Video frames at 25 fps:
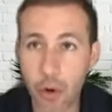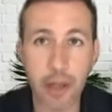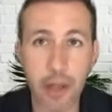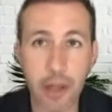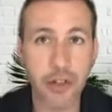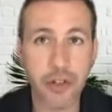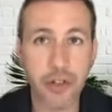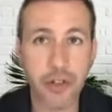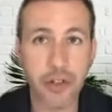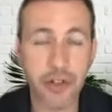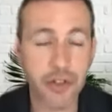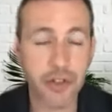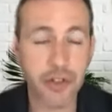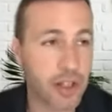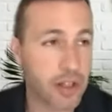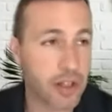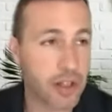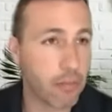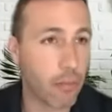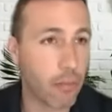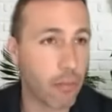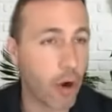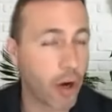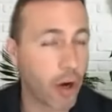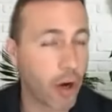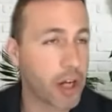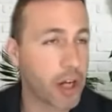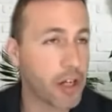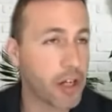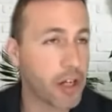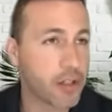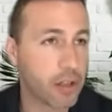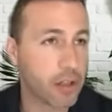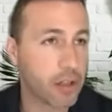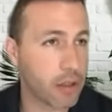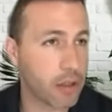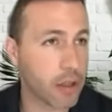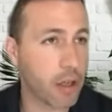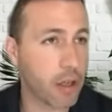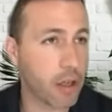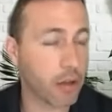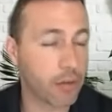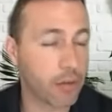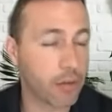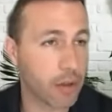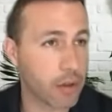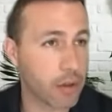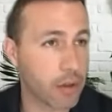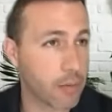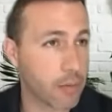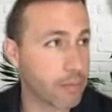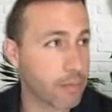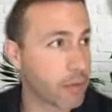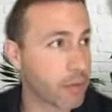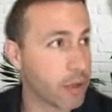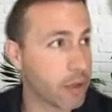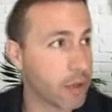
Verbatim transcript: and let's just say the mortgage, you know, the, the,